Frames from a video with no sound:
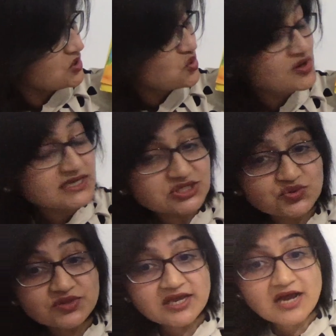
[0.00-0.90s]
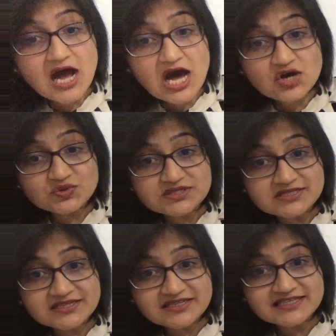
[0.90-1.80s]
going to their
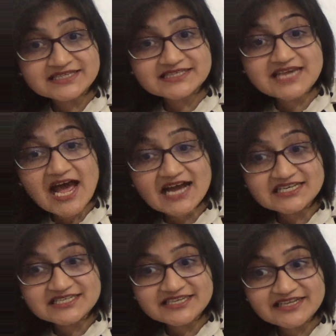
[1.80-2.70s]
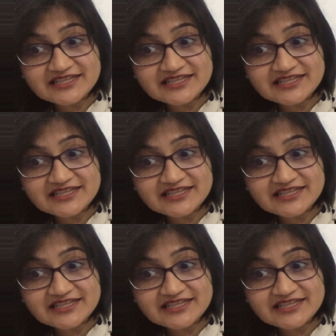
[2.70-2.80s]
house. This is ant hill,